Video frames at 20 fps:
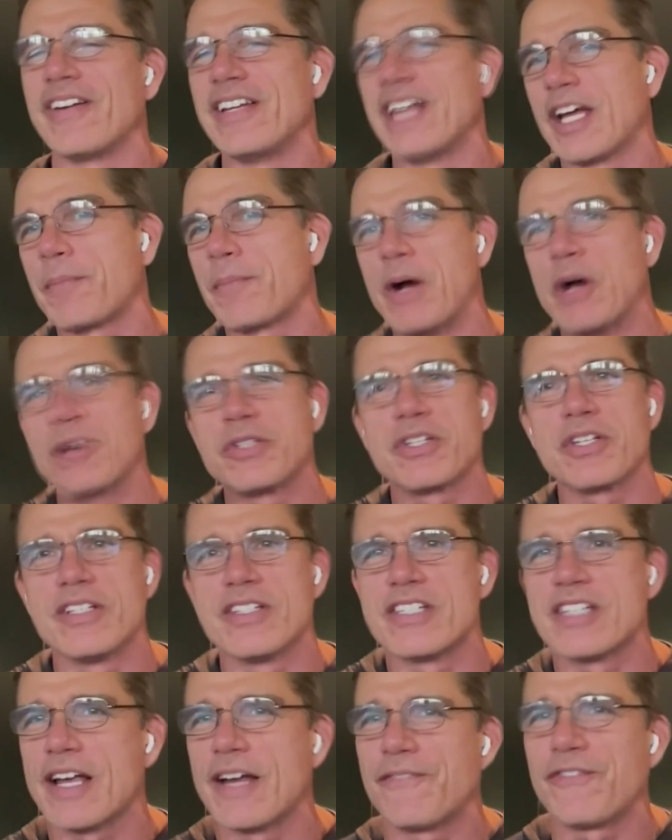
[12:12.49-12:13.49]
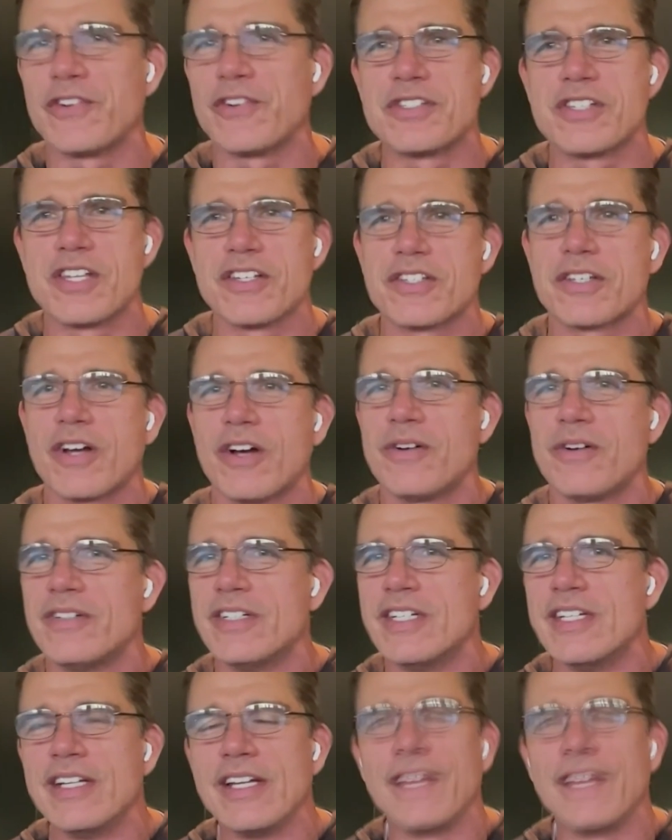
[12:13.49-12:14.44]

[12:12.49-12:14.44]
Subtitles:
Nick Bosa in San Francisco,